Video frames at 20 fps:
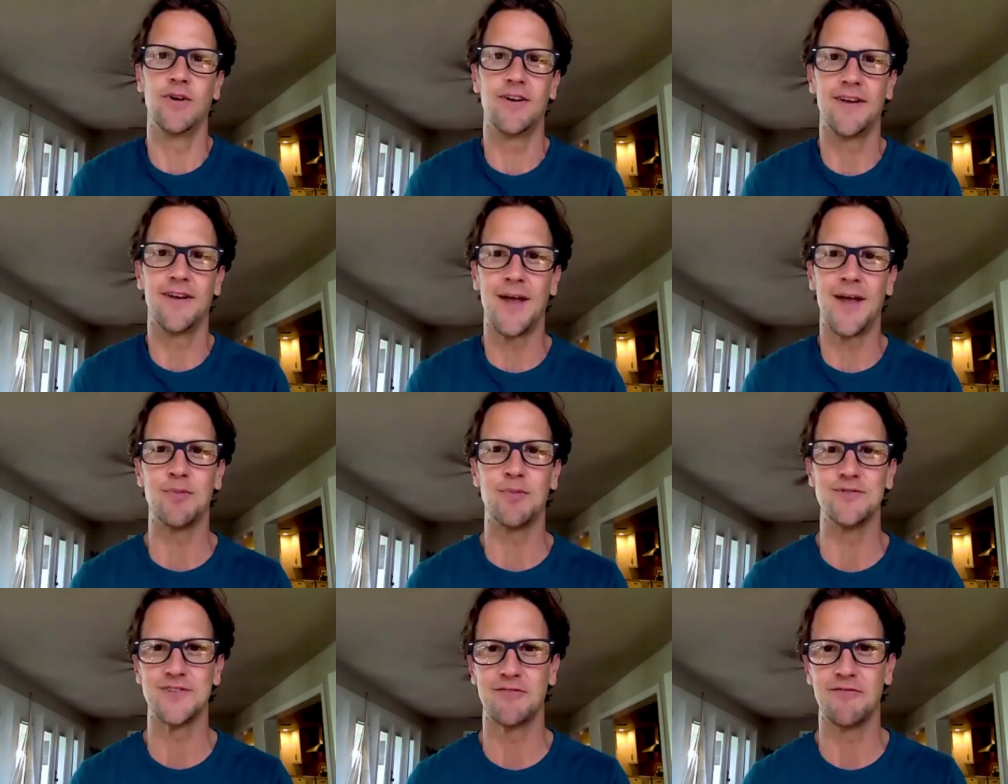It
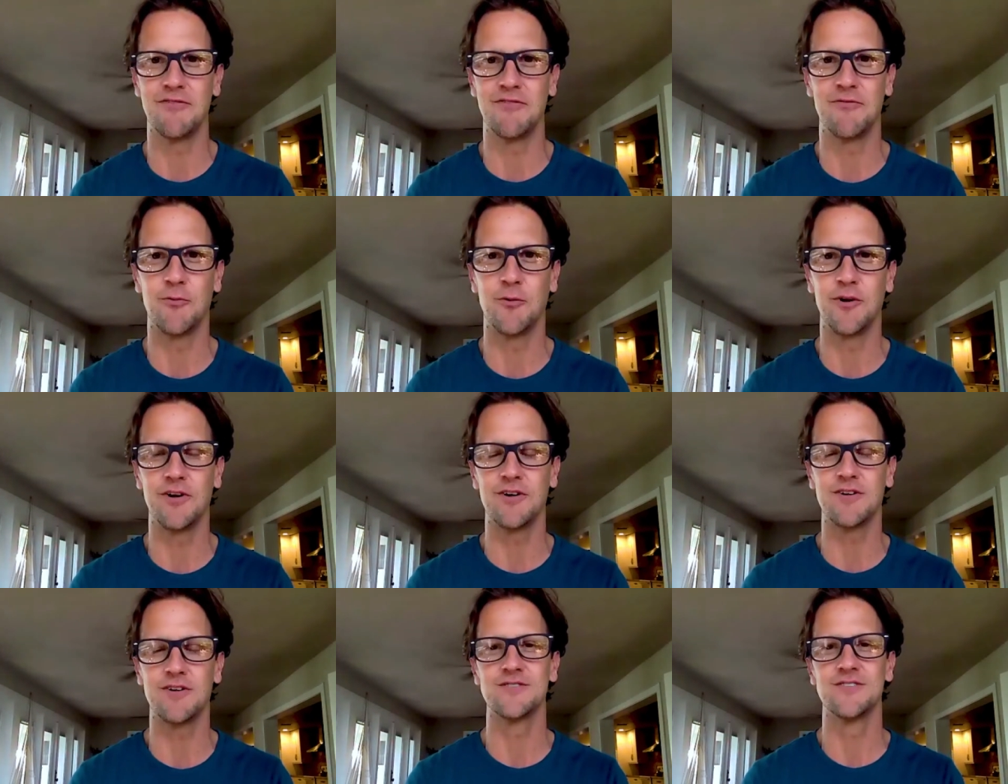happens every four
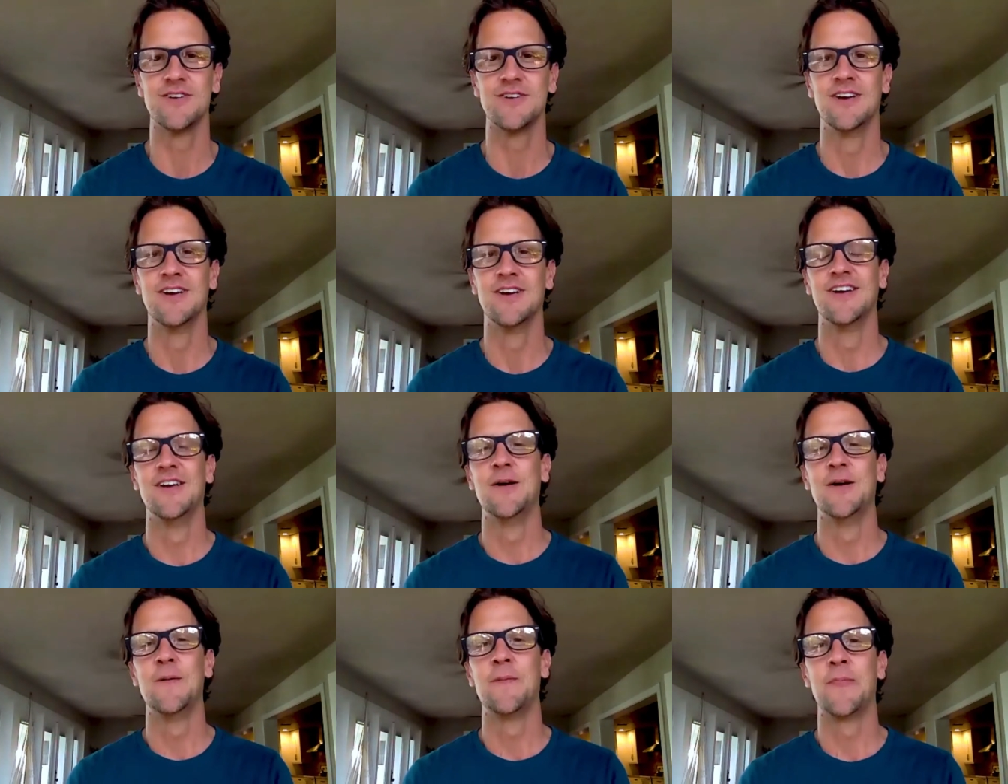years.
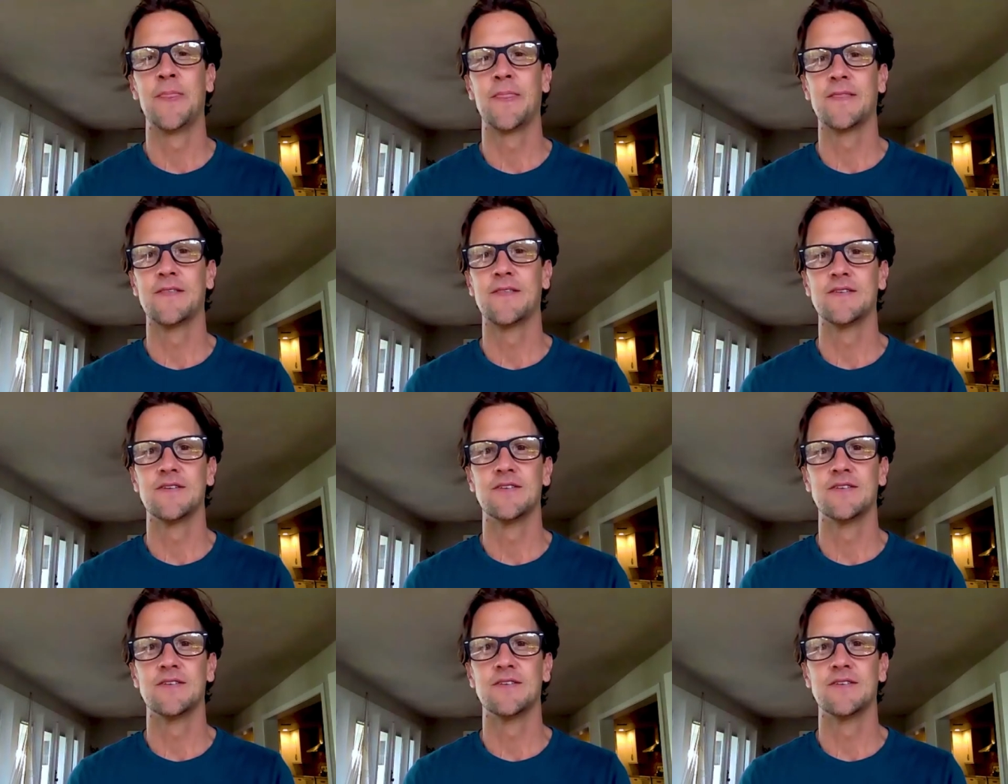Right.